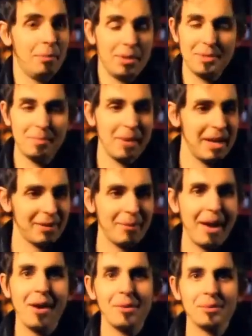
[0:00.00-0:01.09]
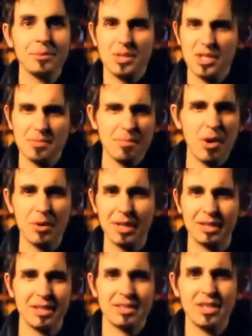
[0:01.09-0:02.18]
And we're spinning round, we're
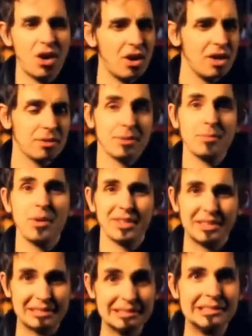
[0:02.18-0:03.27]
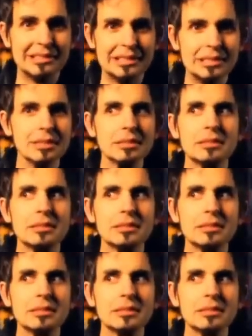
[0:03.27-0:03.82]
smoking the tyres, we're smoking the clutch.